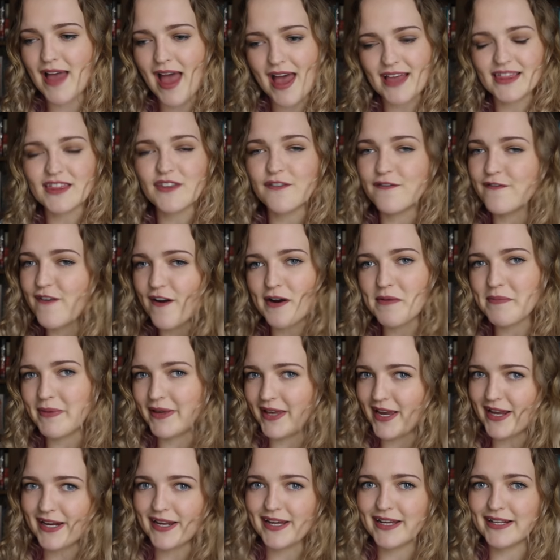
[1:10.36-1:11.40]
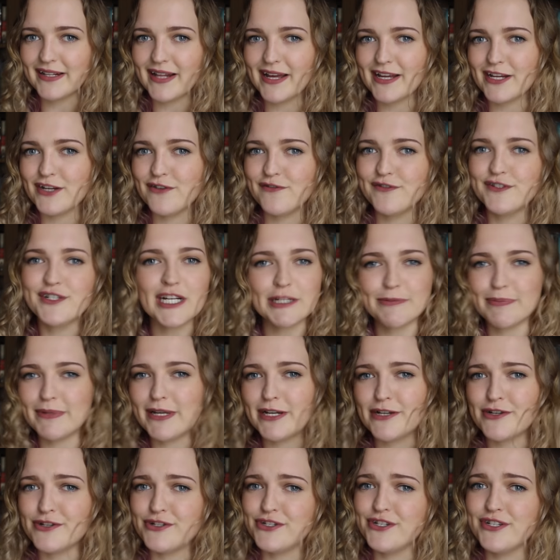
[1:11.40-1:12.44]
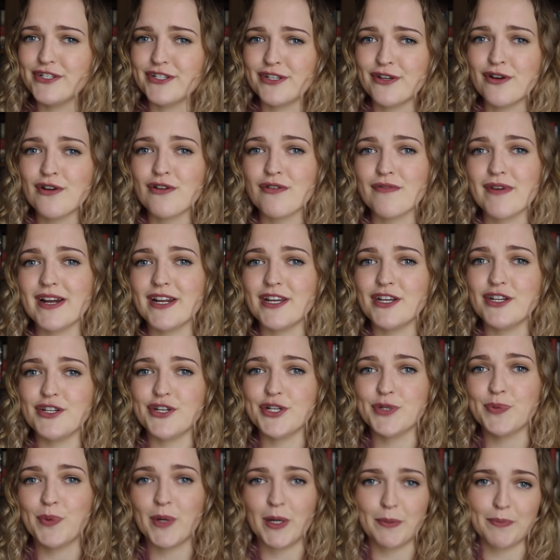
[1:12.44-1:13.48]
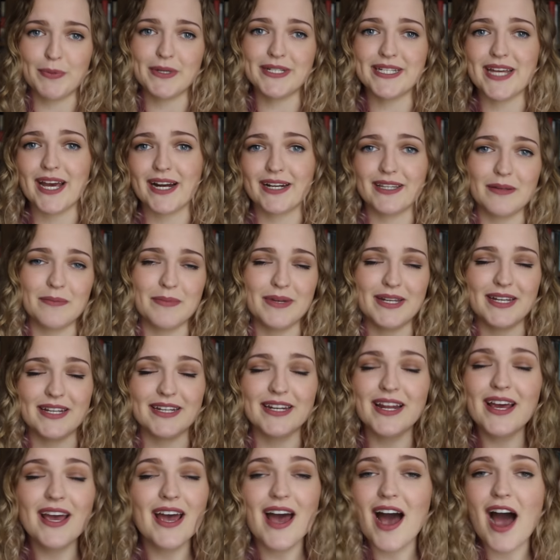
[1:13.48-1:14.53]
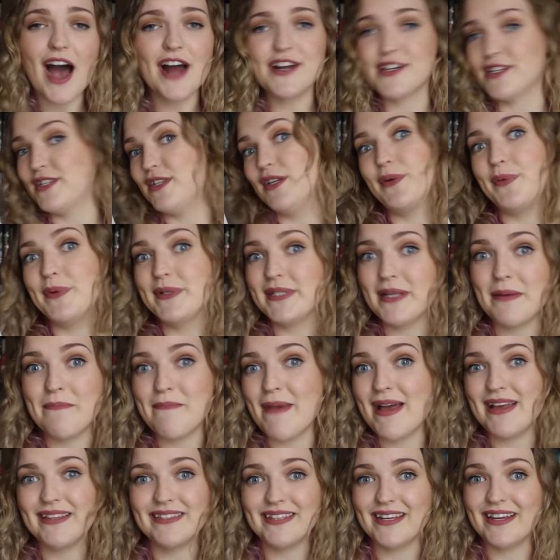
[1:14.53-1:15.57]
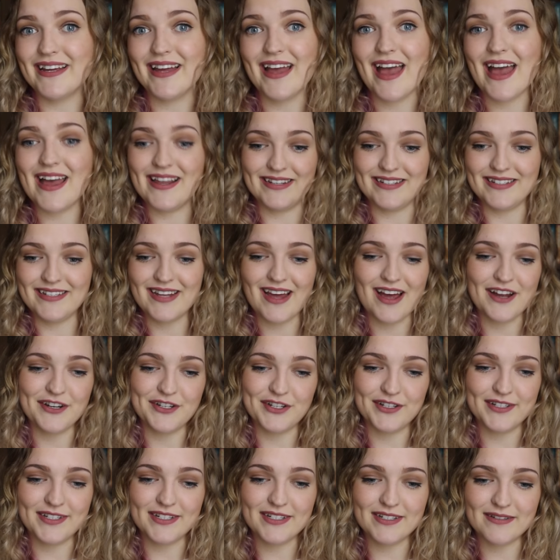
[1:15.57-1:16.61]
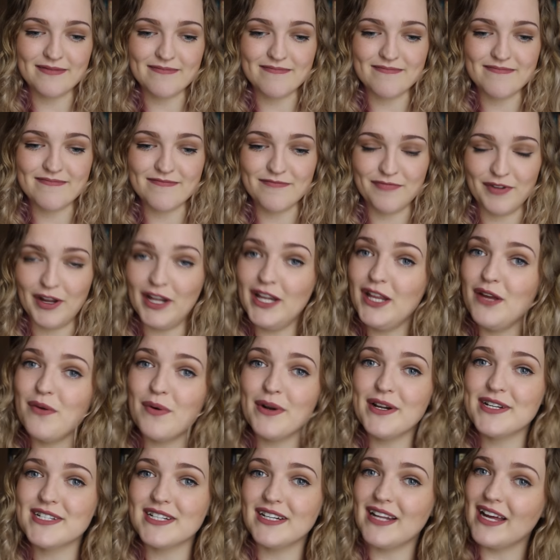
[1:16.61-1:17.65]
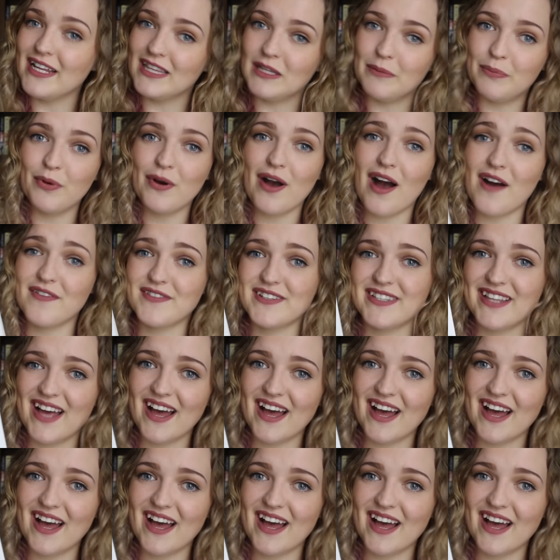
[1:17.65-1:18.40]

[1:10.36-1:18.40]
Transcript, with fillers: at the very beginning. Like you've just been introduced and already you just want to protect them and I just thought it was amazing and I just really wanted to like the book after